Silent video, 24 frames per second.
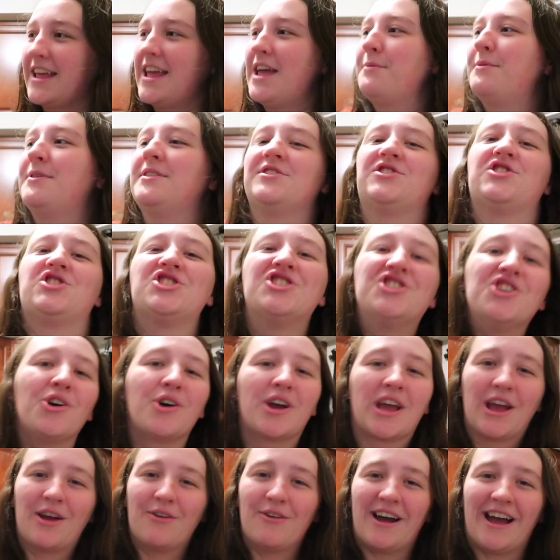came in
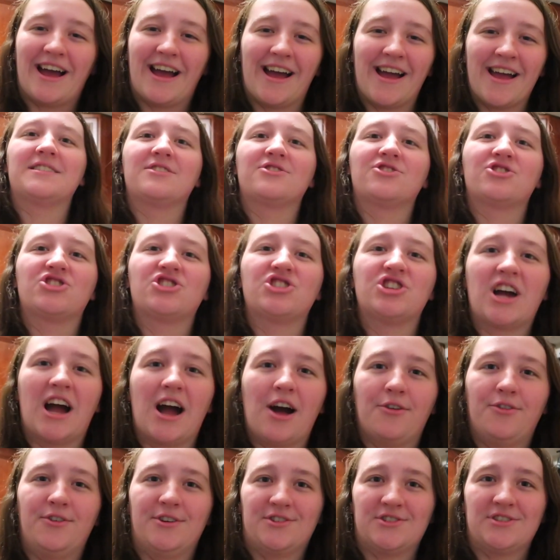soaking wet. Such a
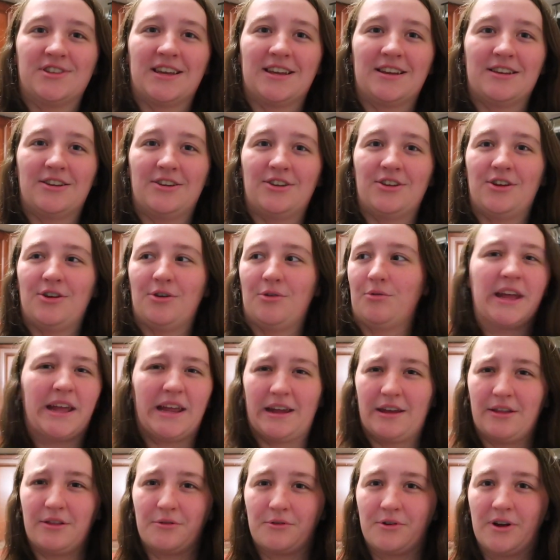childish thing to do,
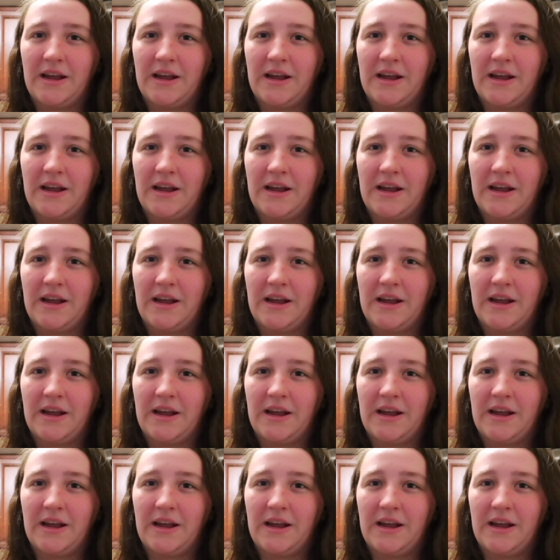playing in the